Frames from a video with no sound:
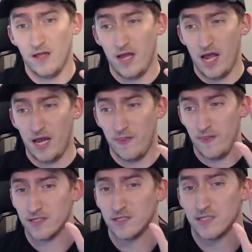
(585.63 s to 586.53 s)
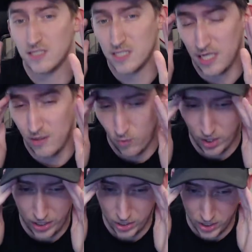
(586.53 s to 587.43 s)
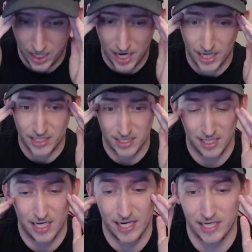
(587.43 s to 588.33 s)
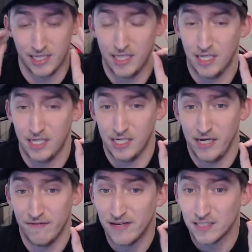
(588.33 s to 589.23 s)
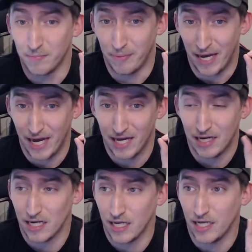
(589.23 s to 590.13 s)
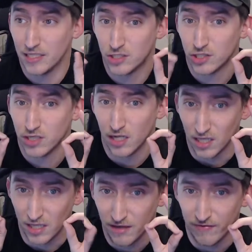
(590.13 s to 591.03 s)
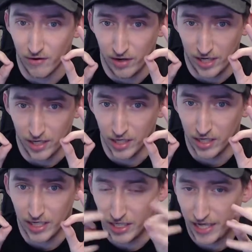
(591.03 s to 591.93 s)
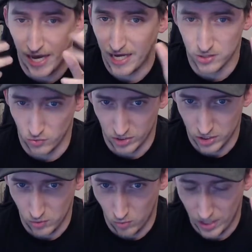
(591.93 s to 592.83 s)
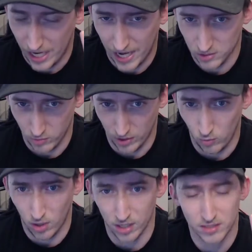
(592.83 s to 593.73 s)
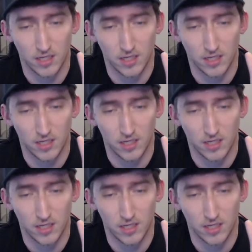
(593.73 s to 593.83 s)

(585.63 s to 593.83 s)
And this is a scene where you're kind of like, if he's bad, he's just going to leave her here and he has her what she he has what he wants.